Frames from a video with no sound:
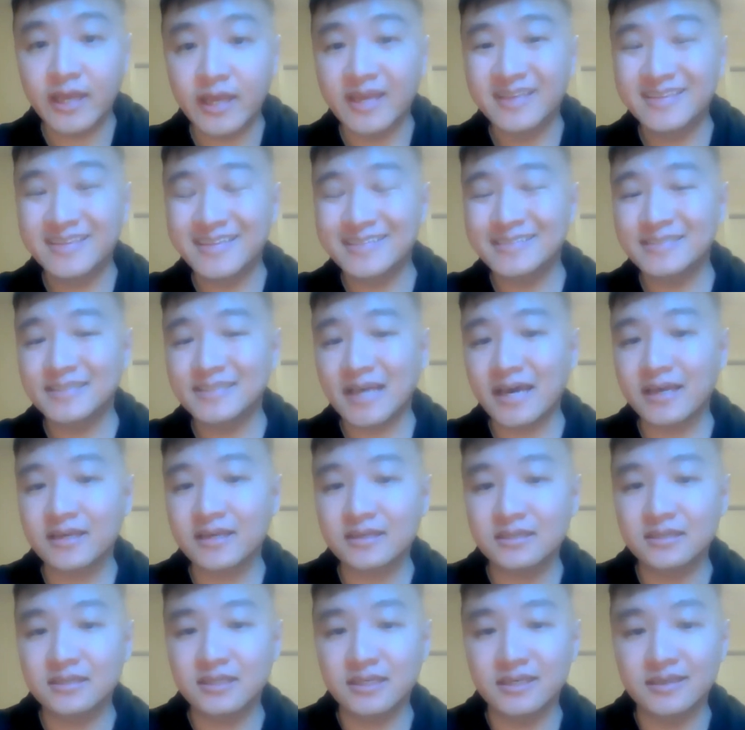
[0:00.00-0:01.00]
And the
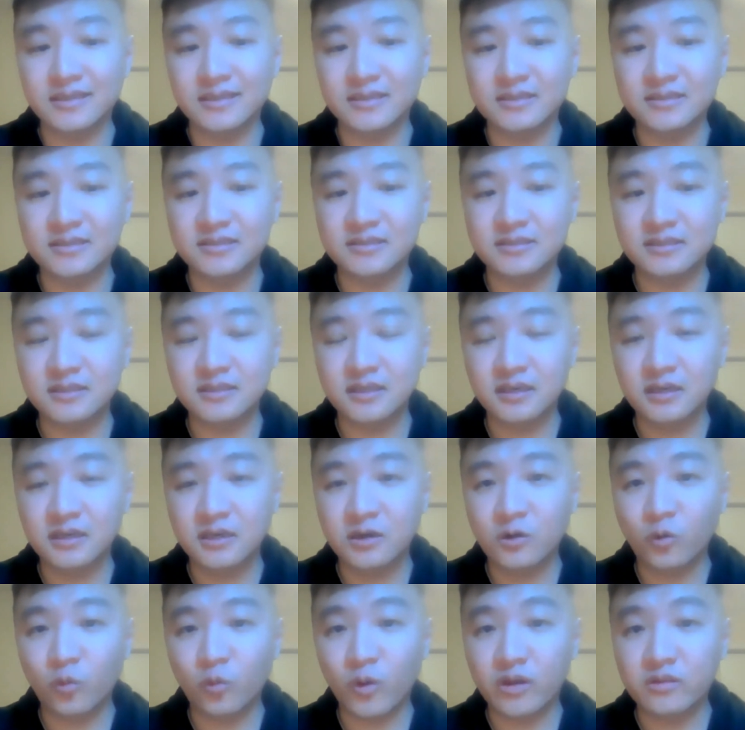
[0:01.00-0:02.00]
second is
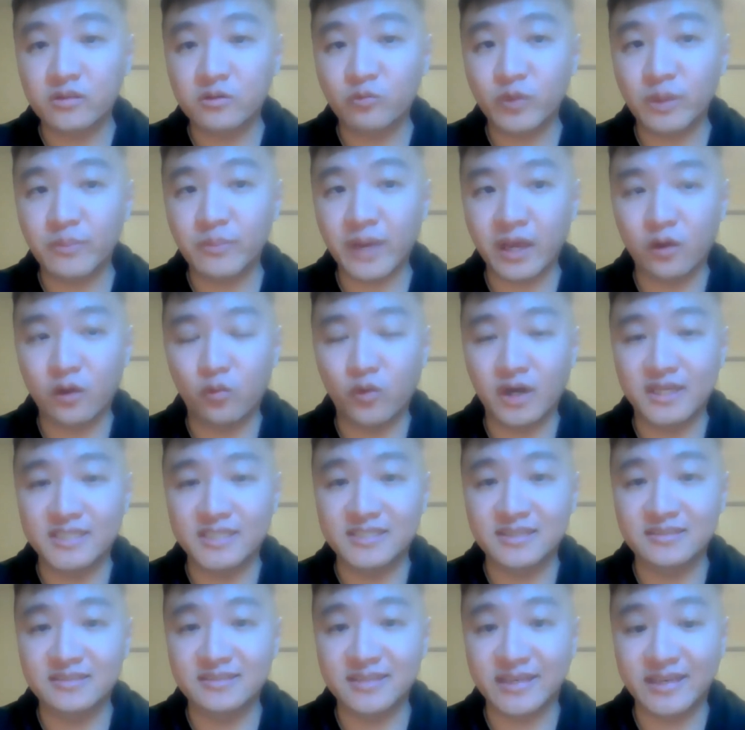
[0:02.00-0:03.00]
whether we might want to
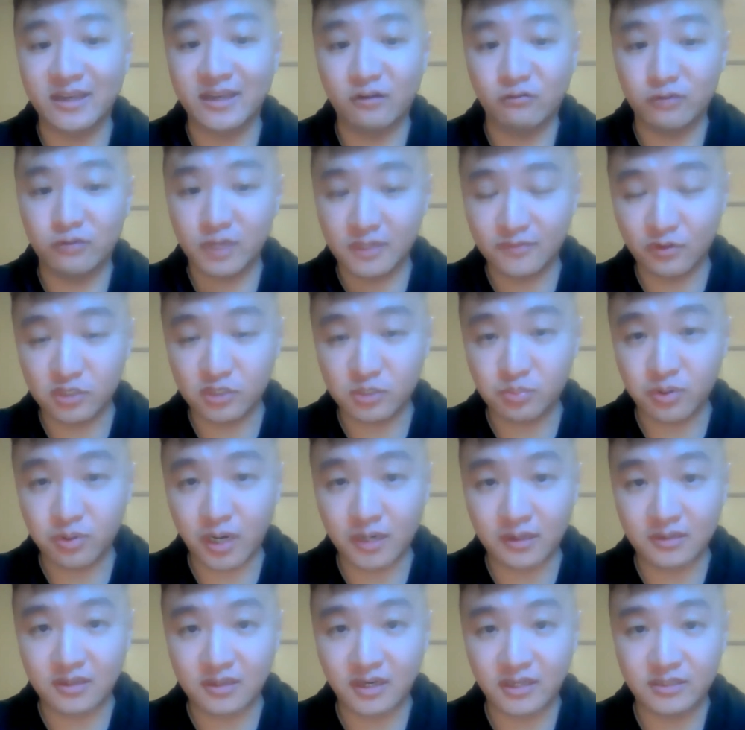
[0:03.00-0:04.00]
just get rid of those
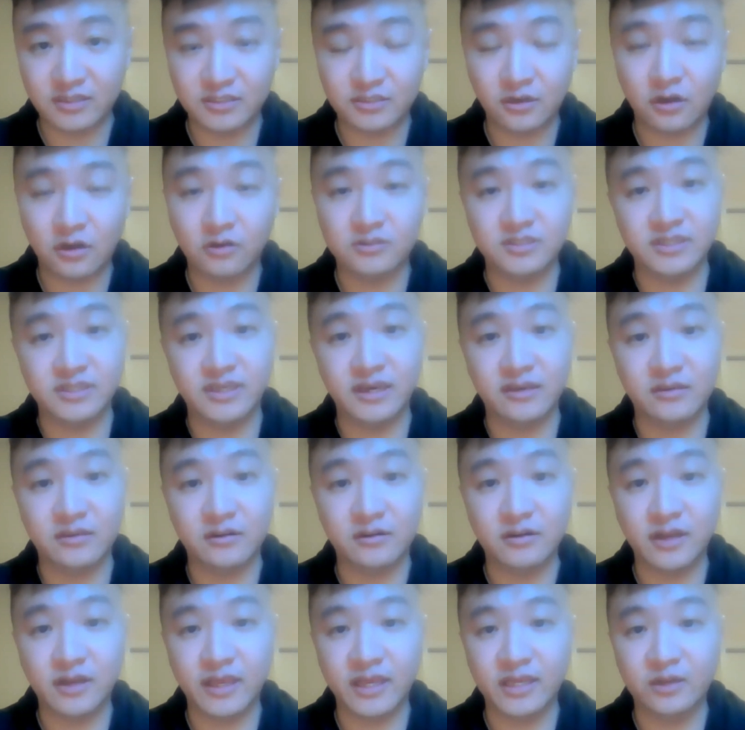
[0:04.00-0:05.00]
product lines
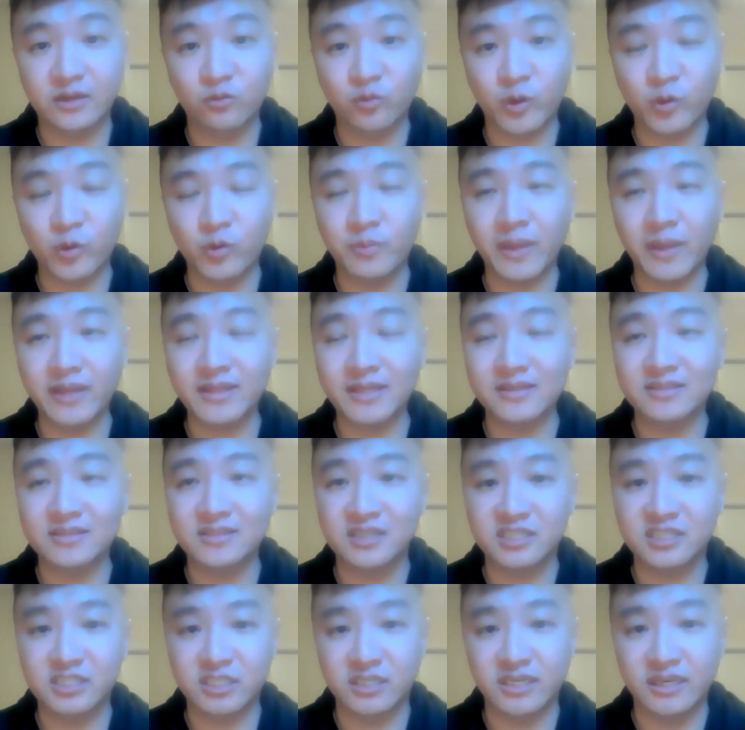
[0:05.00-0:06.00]
altogether. And we would make that
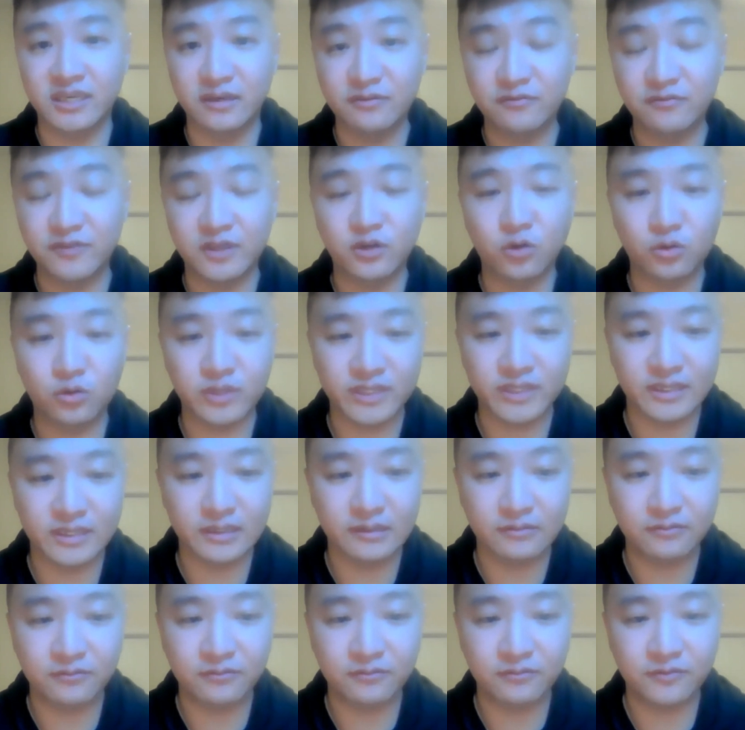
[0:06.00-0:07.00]
decision if and only
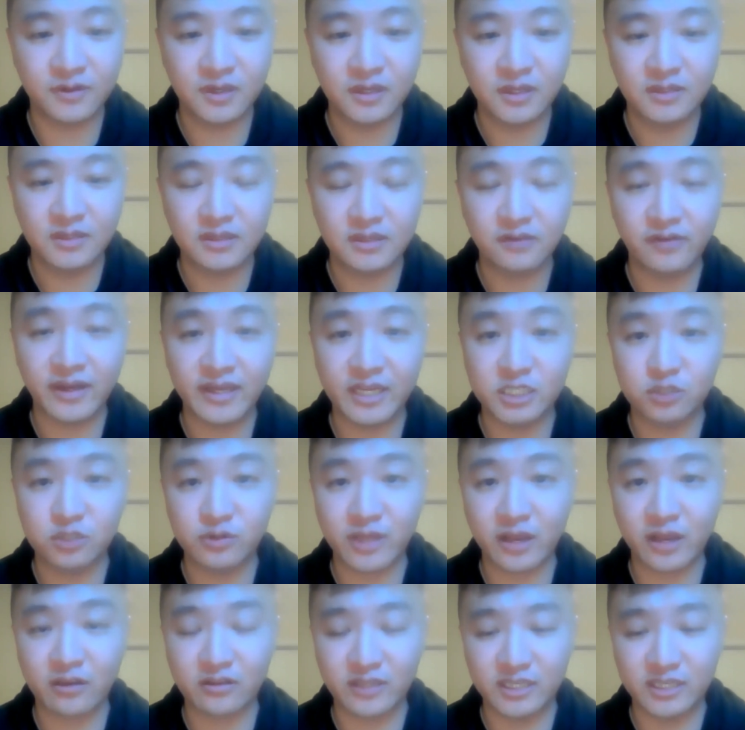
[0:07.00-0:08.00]
if the financial
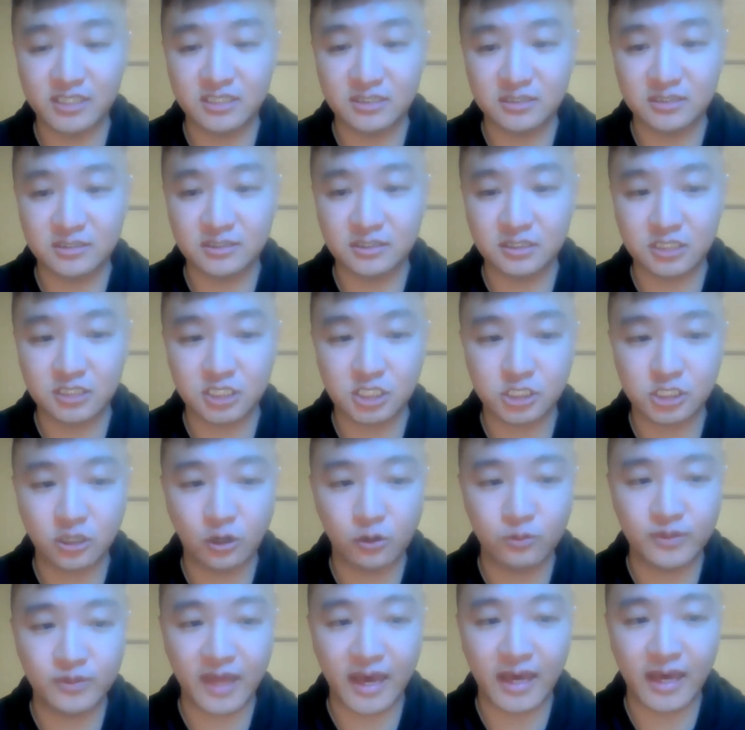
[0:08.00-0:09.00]
calculations
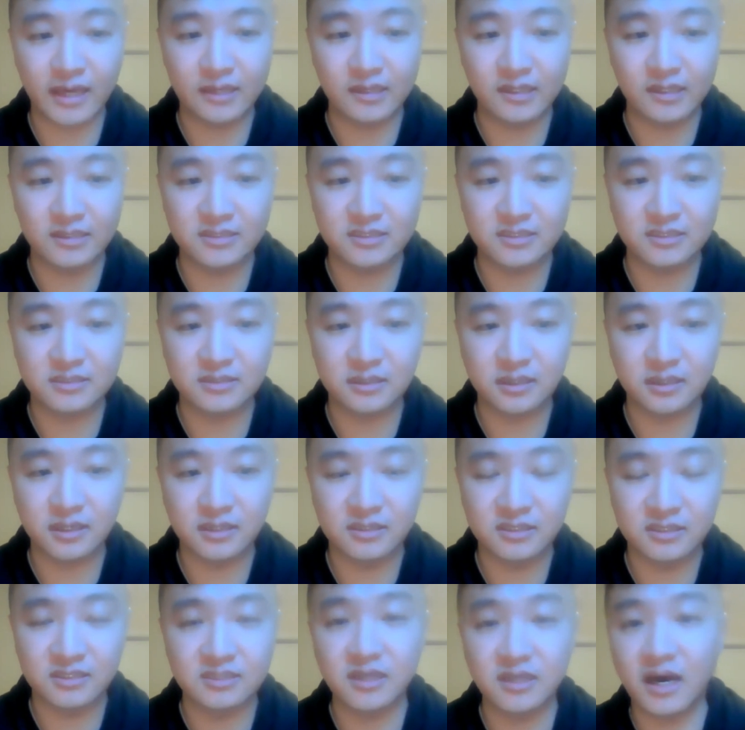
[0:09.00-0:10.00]
show that
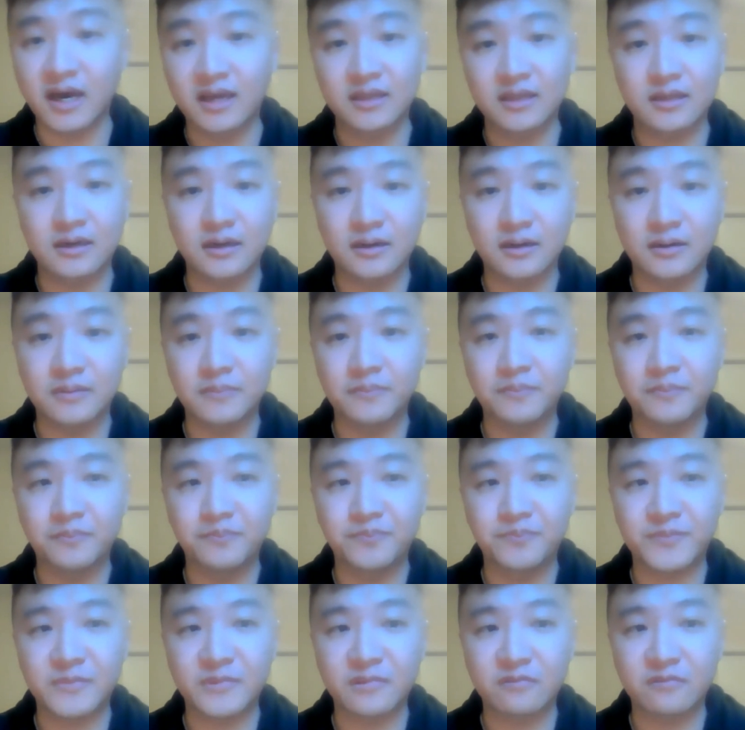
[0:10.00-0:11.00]
it's not
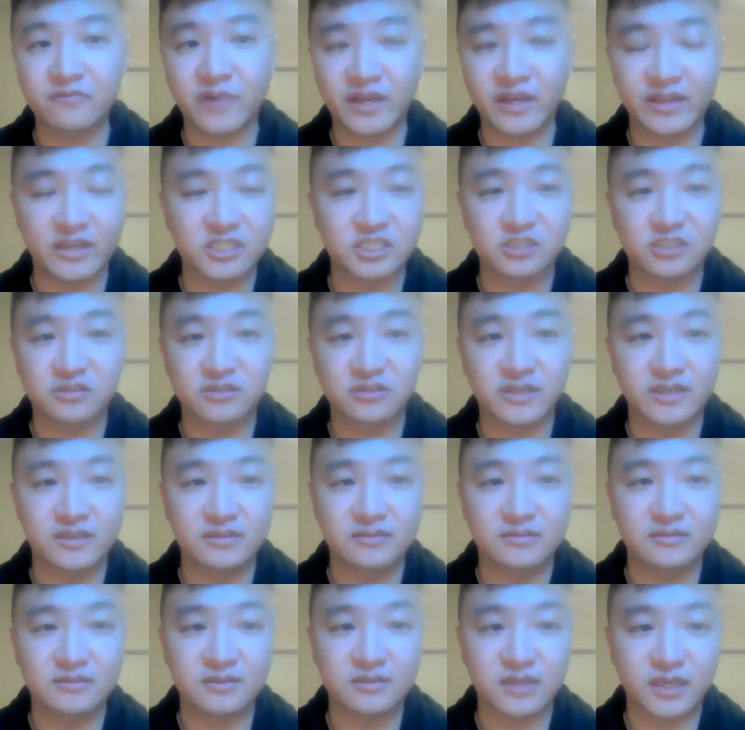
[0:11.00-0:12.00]

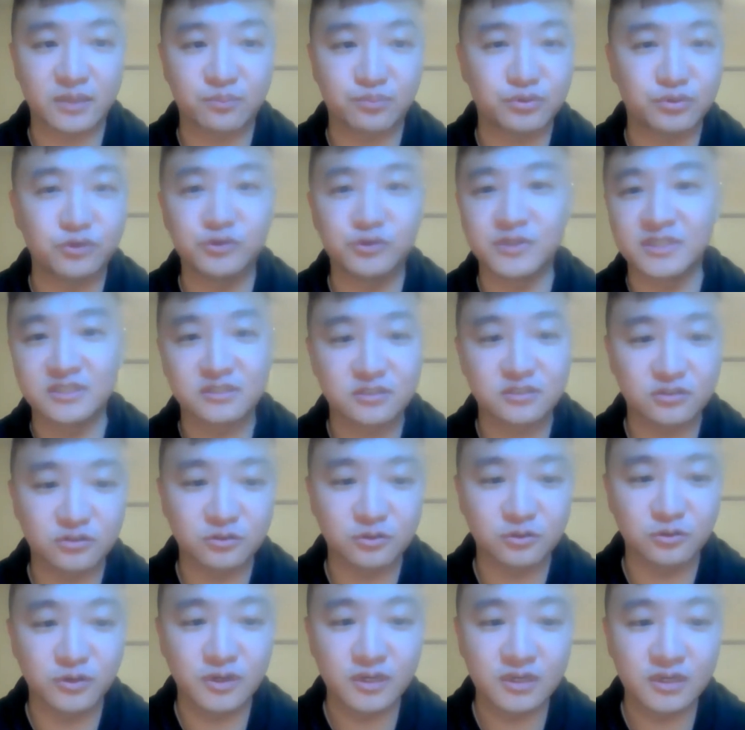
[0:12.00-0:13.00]
financially prudent
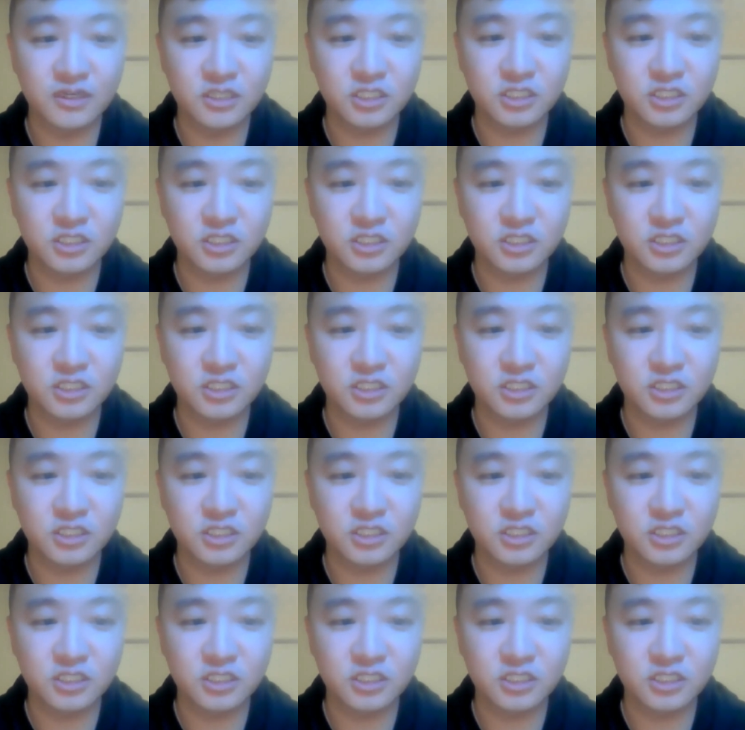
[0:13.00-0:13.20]
to